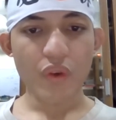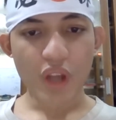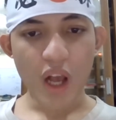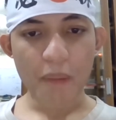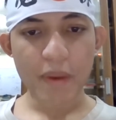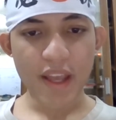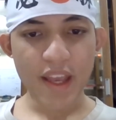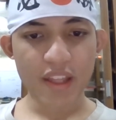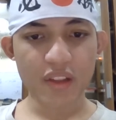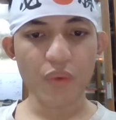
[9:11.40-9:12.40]
COPPA
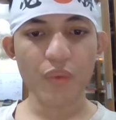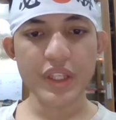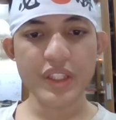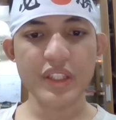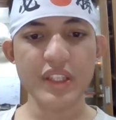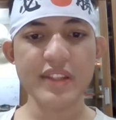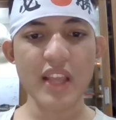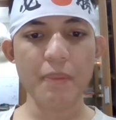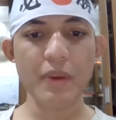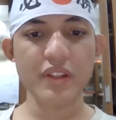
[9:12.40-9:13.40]
Act, which
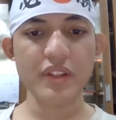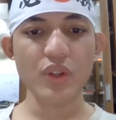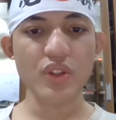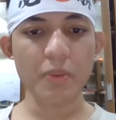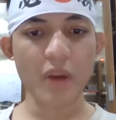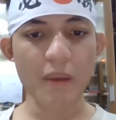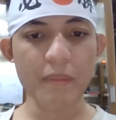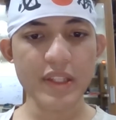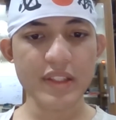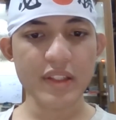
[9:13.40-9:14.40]
disables YouTube
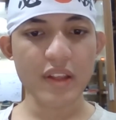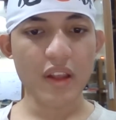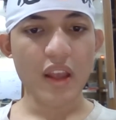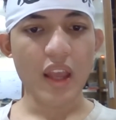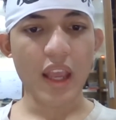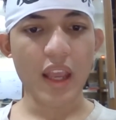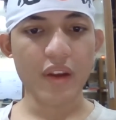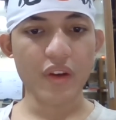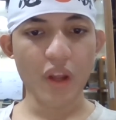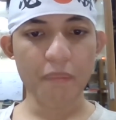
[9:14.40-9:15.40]
comments
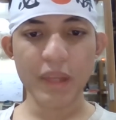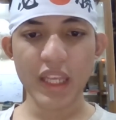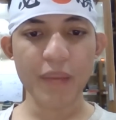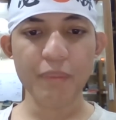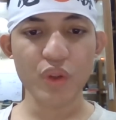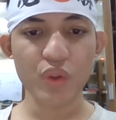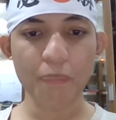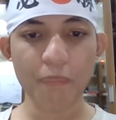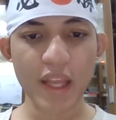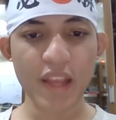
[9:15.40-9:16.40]
and not being able to
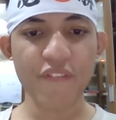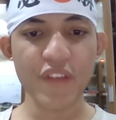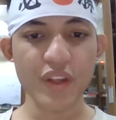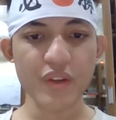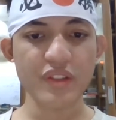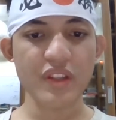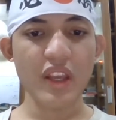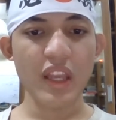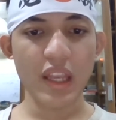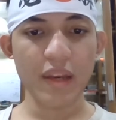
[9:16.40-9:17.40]
play videos
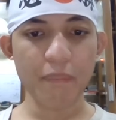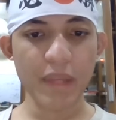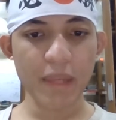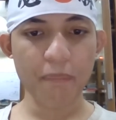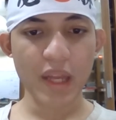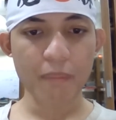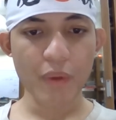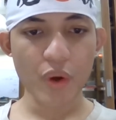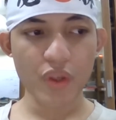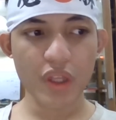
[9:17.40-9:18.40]
in mini play
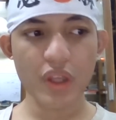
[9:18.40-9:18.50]
mode.